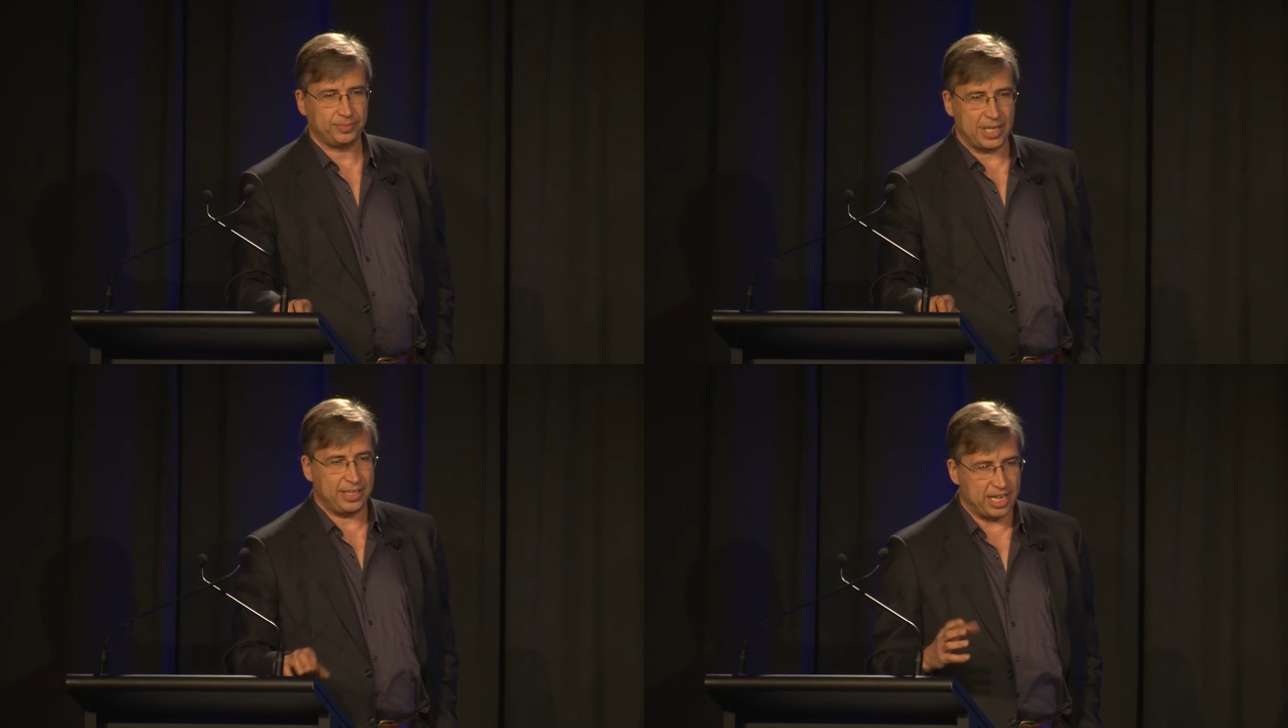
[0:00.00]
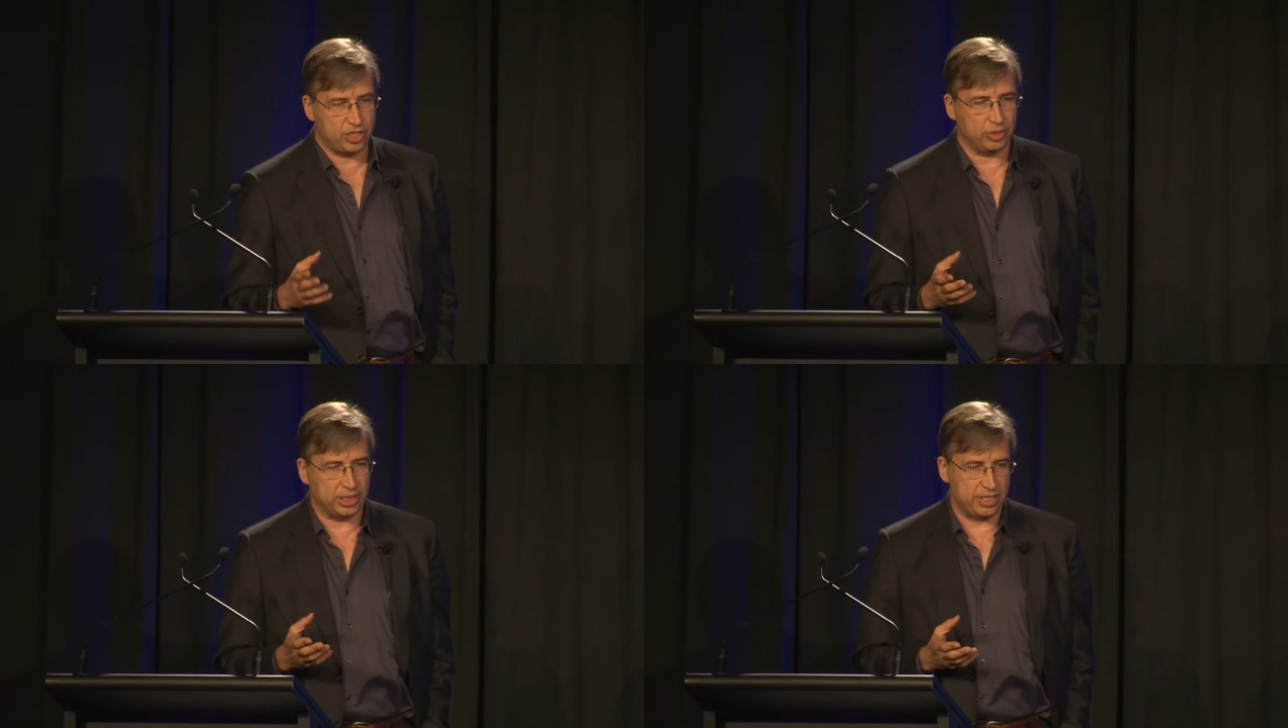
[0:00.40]
And
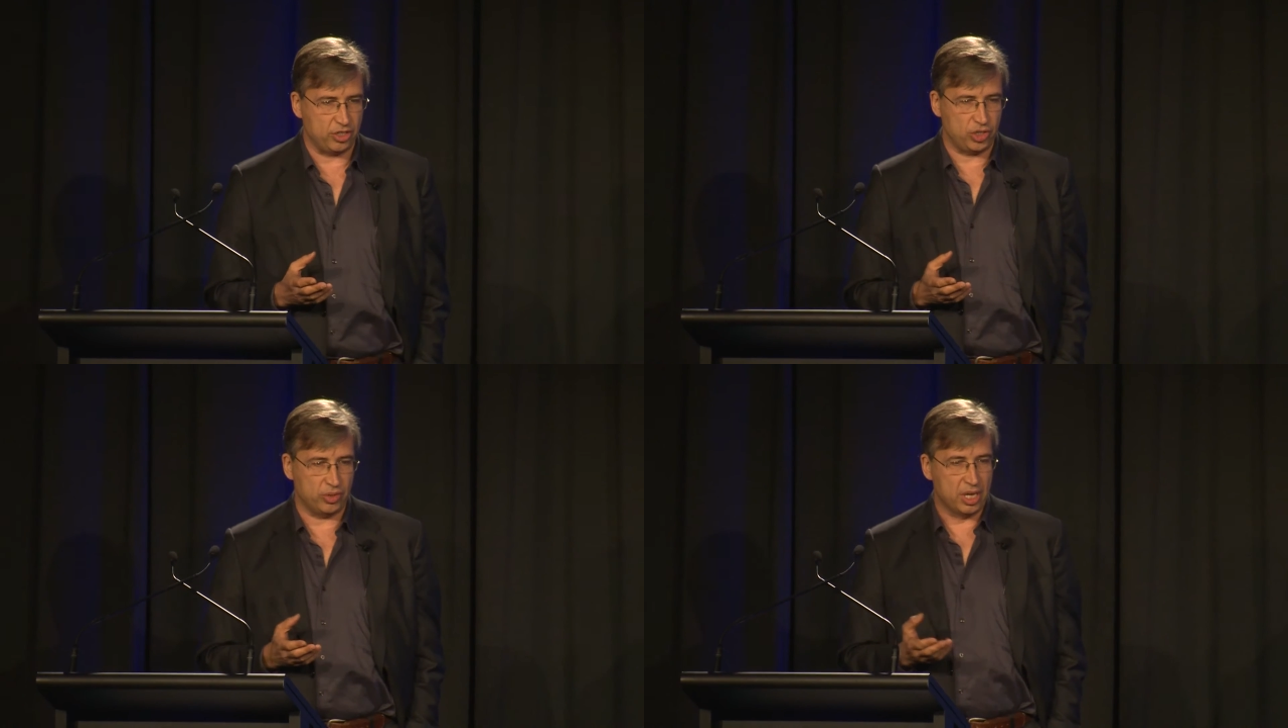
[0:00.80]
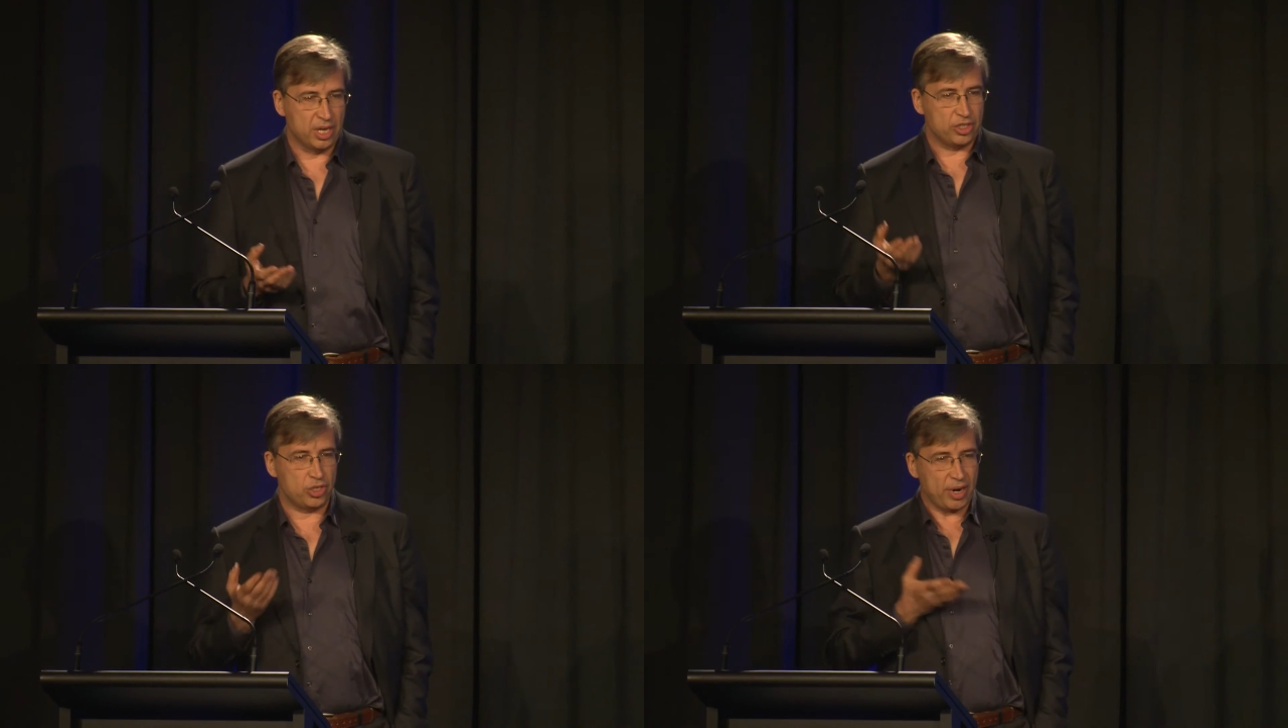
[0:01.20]
that's really the issue.
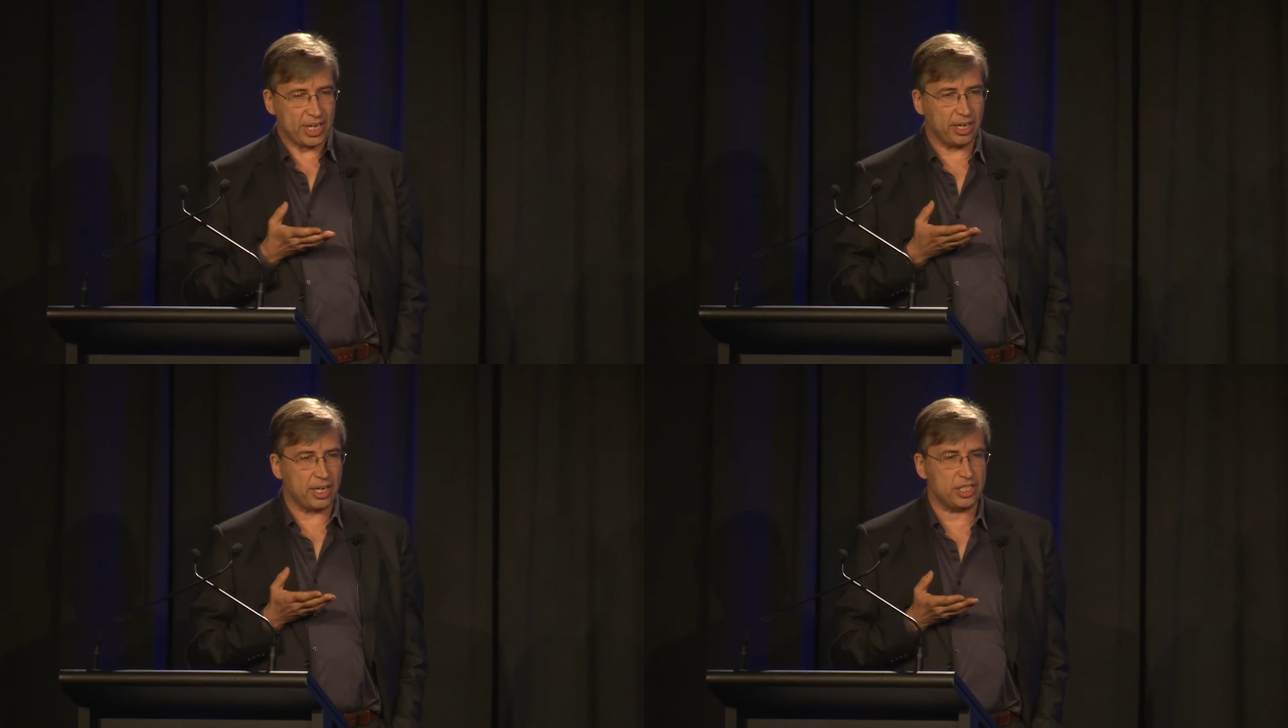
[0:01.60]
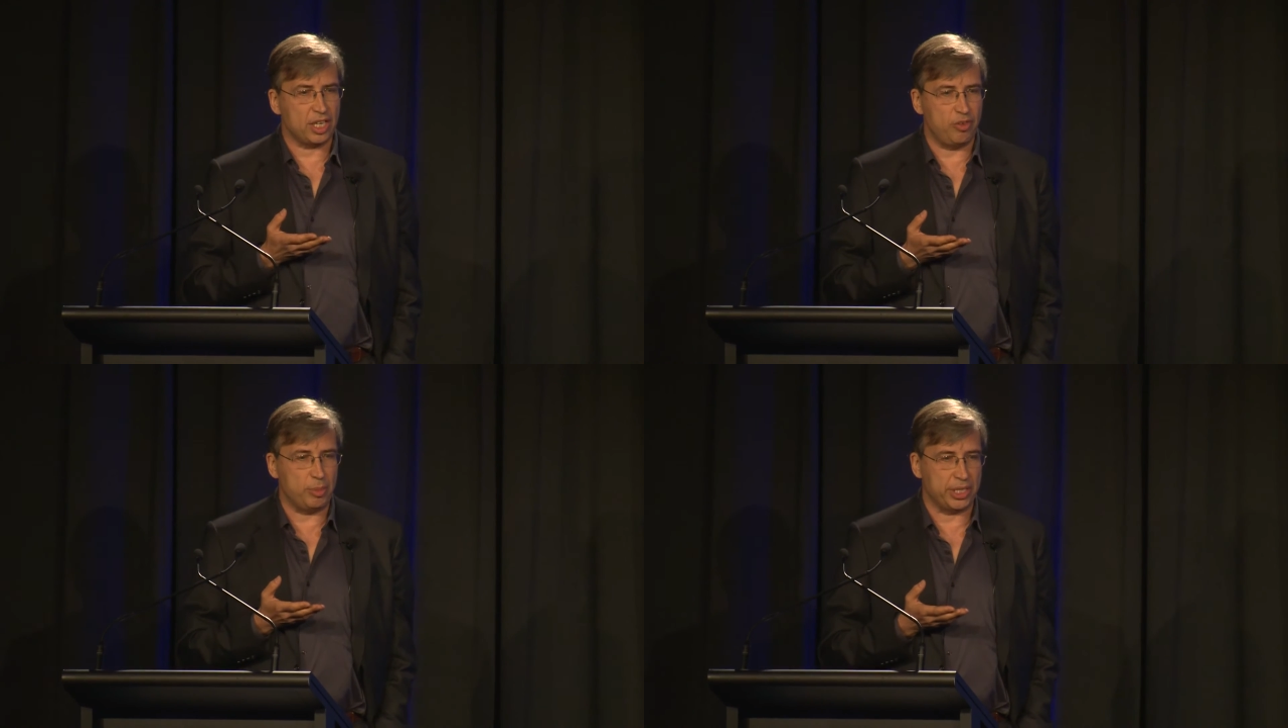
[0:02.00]
So recognizing
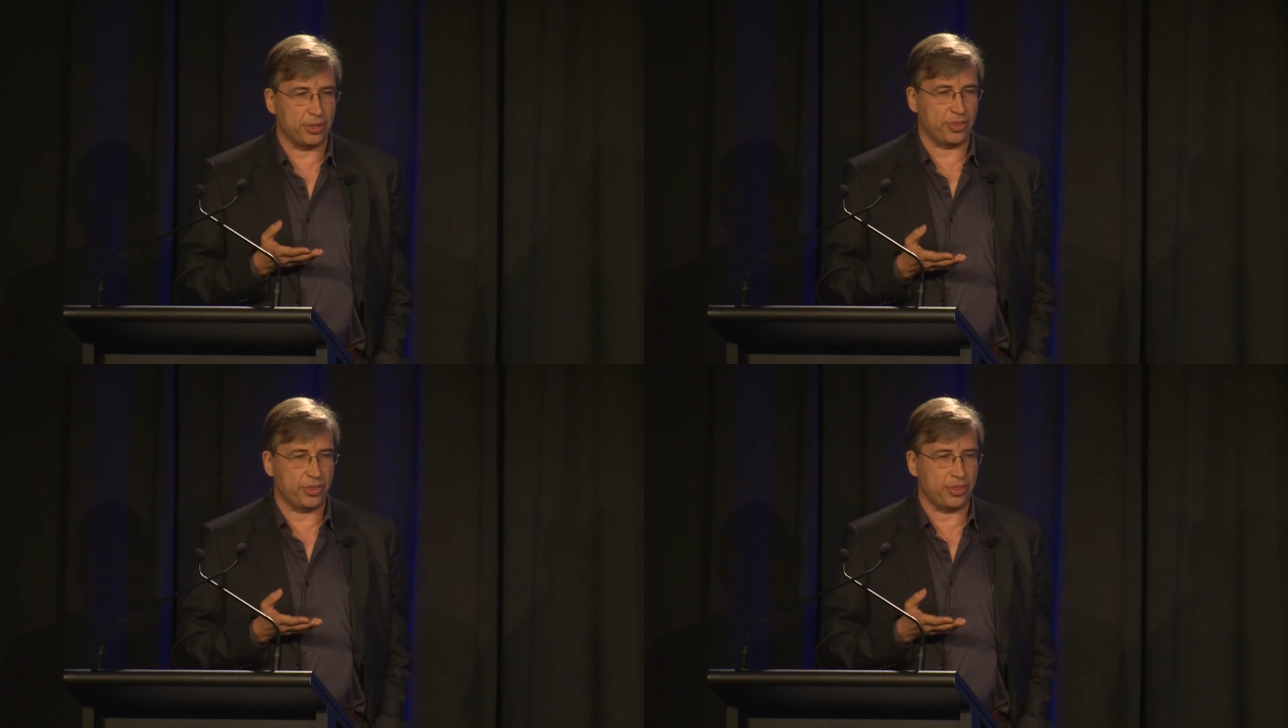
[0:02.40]
familiar